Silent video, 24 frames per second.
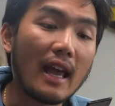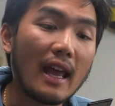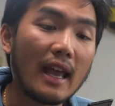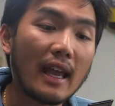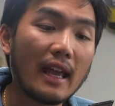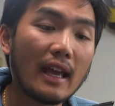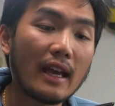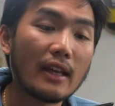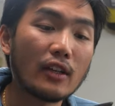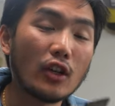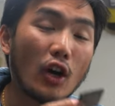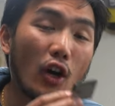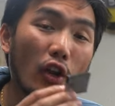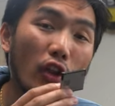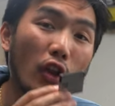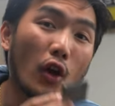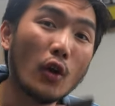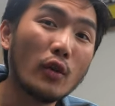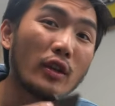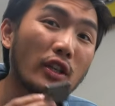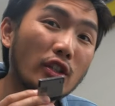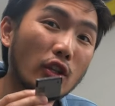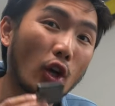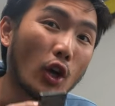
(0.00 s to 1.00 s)
And
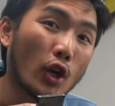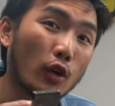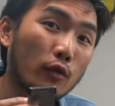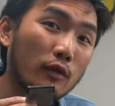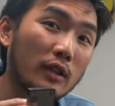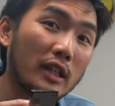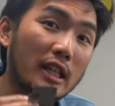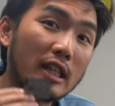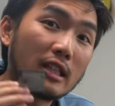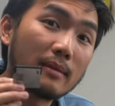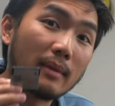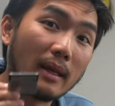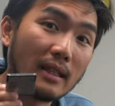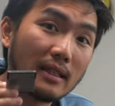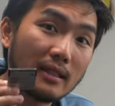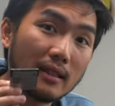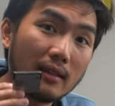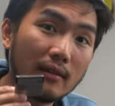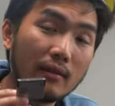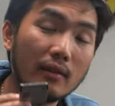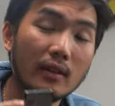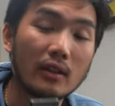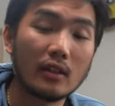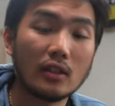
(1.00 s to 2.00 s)
although these are really
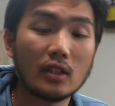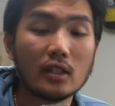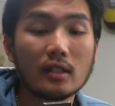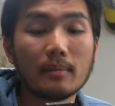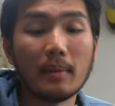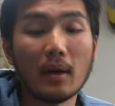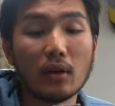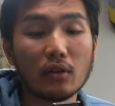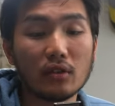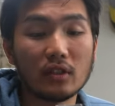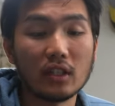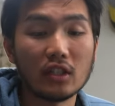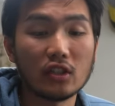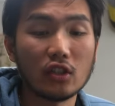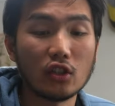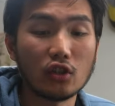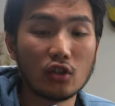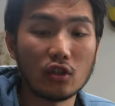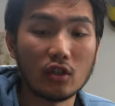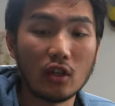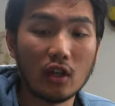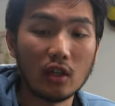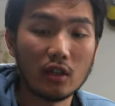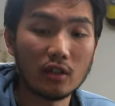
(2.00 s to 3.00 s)
expensive, this is about
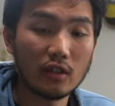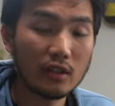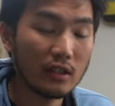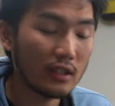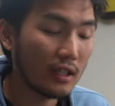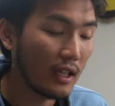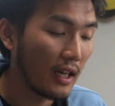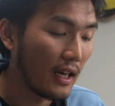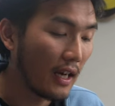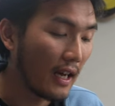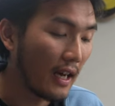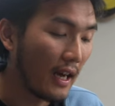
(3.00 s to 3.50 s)
$600,